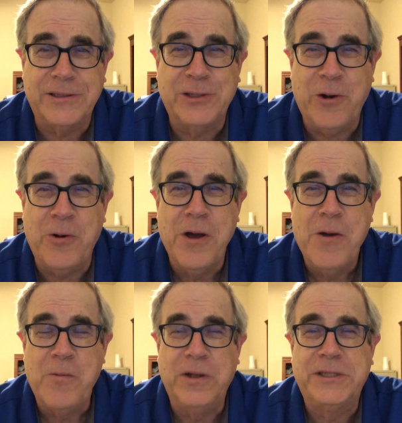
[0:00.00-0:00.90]
So
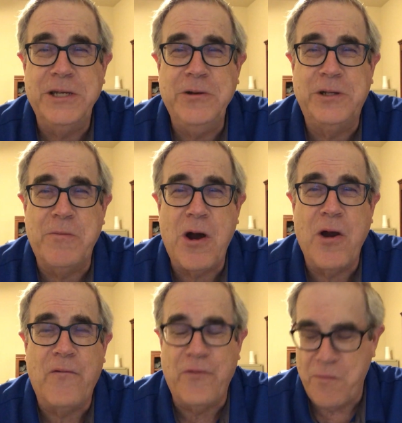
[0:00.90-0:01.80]
we'll see you
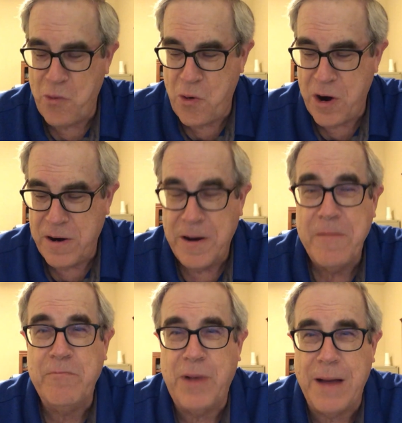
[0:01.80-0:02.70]
tomorrow for more
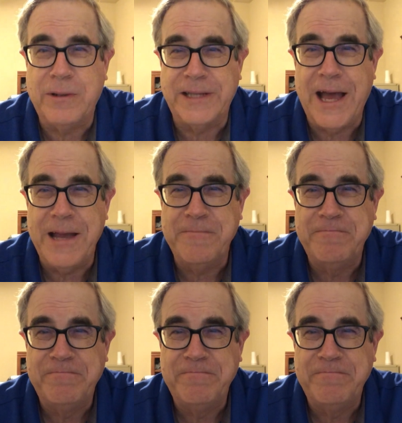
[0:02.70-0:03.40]
Bible time.